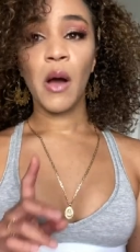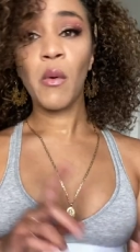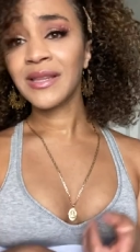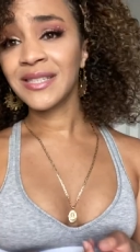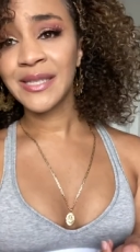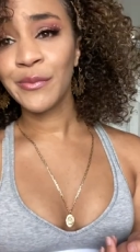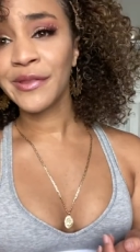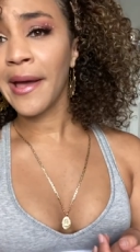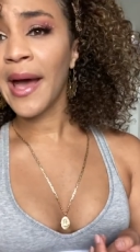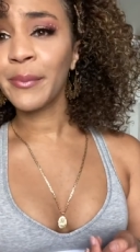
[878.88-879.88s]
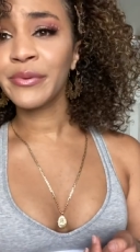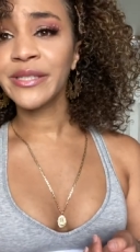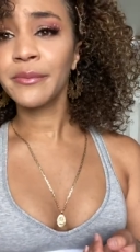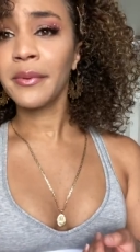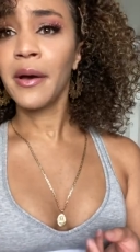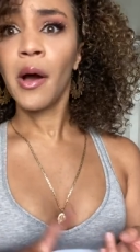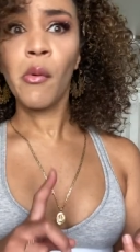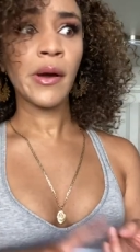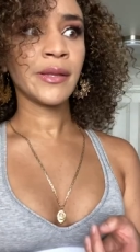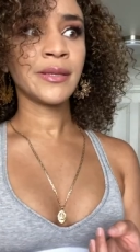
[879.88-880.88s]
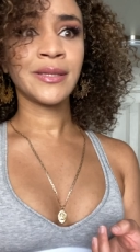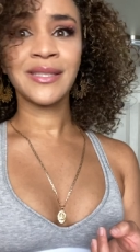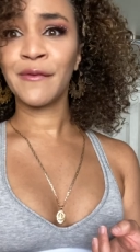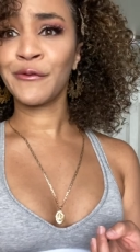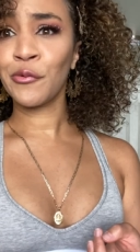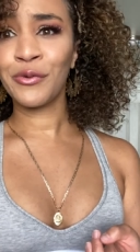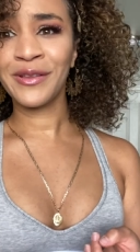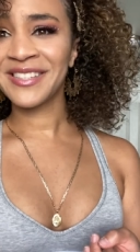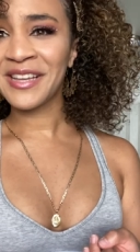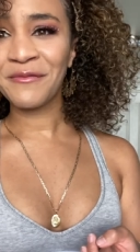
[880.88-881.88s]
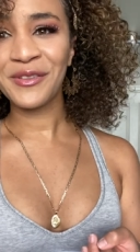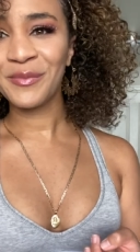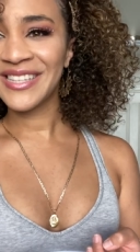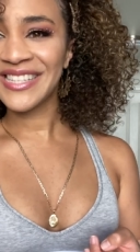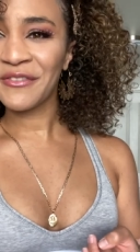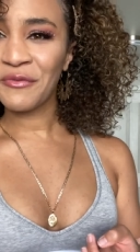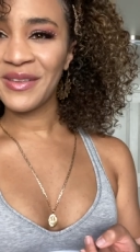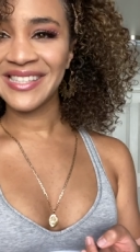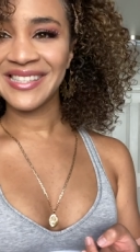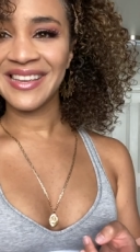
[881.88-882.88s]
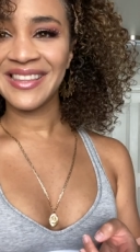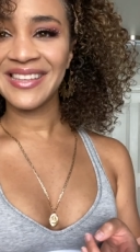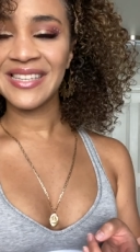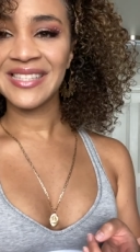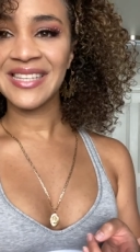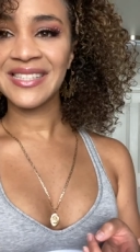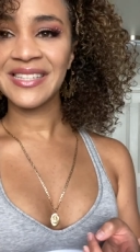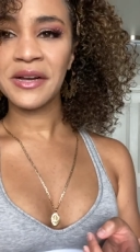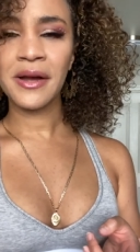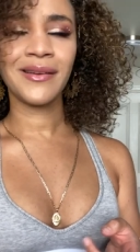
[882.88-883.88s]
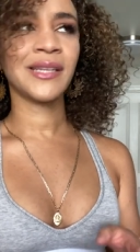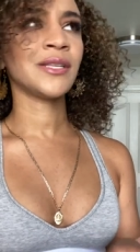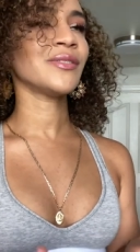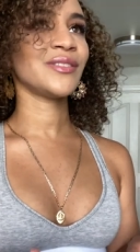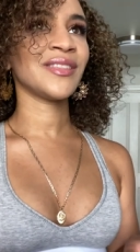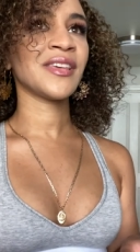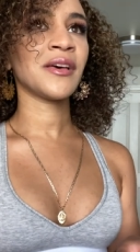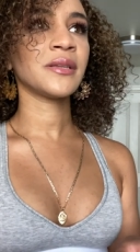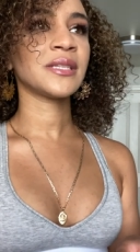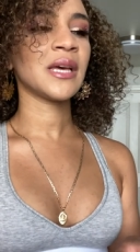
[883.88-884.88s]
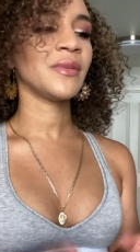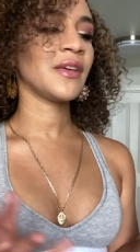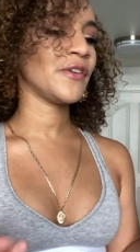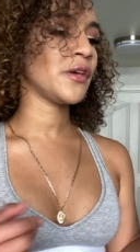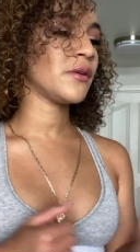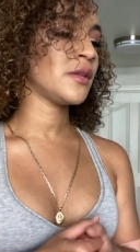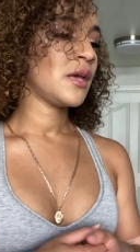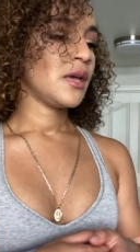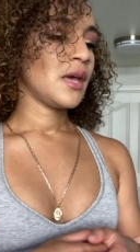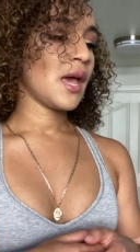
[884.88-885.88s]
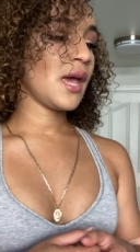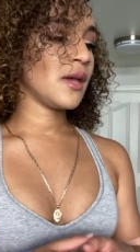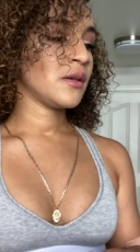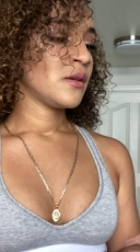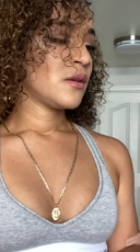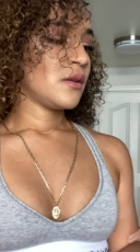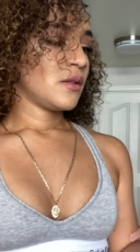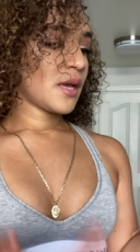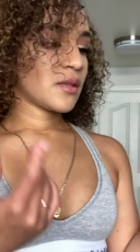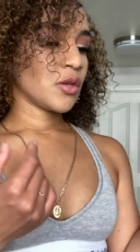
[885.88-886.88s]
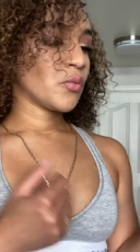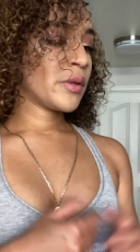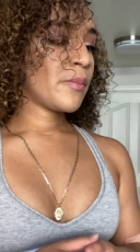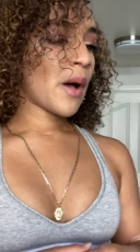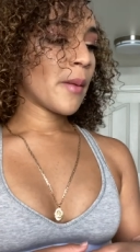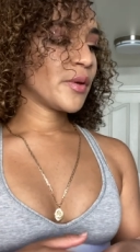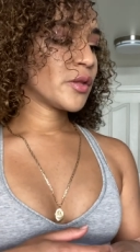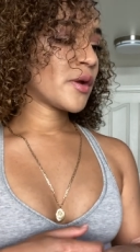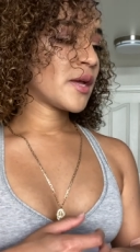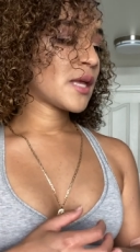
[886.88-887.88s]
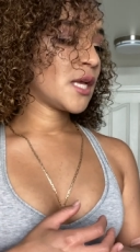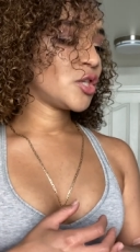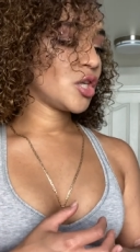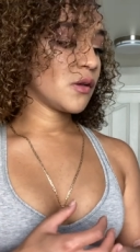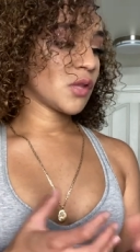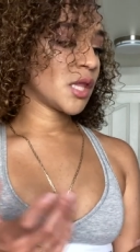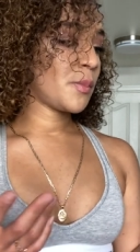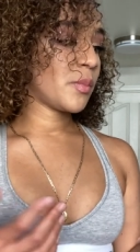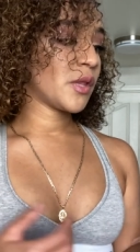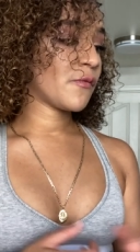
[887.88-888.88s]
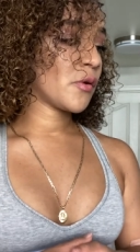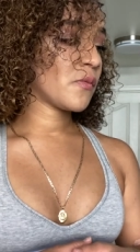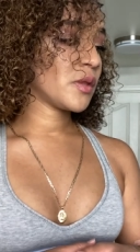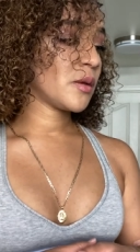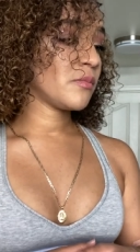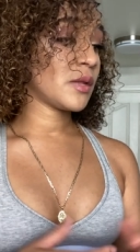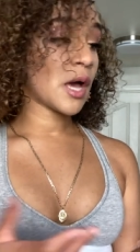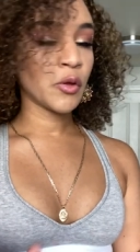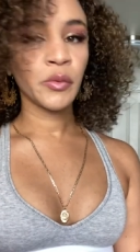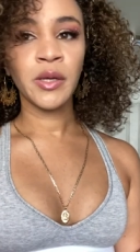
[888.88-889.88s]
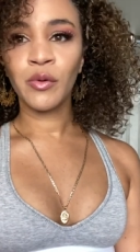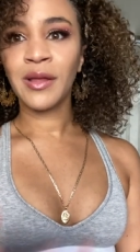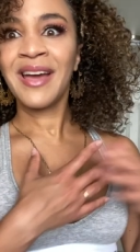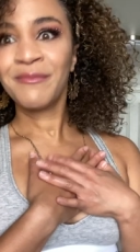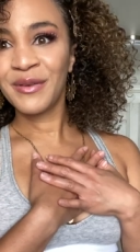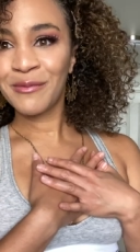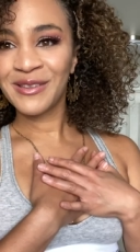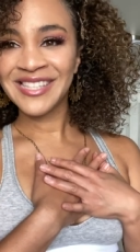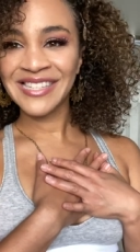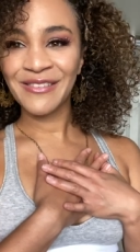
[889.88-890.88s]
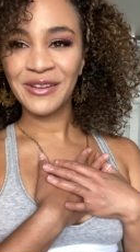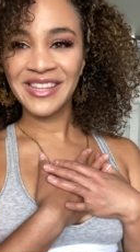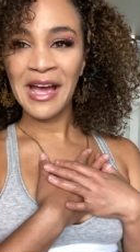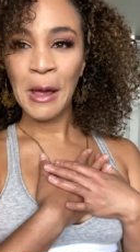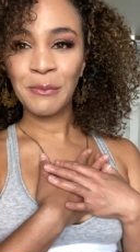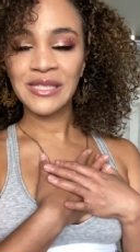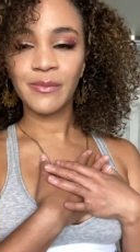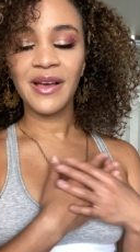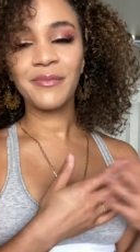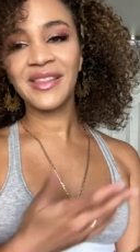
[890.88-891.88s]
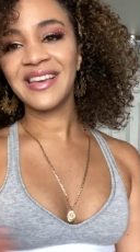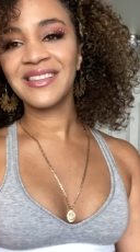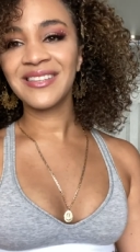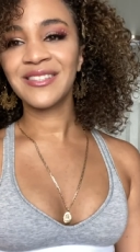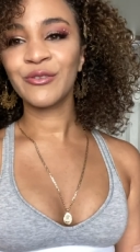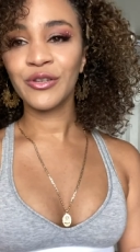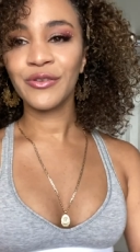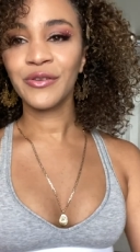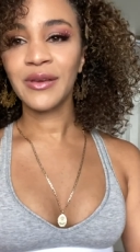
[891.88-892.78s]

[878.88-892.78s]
I wanted to see what the hype was about. I wanted to see if they're really as comfortable as everybody say that, says they are. I don't do that all the time and I figured, hey, like they're really popular on IG. A lot of people have heard from them. Not only will I be able to see what the hype is about, but I can also show you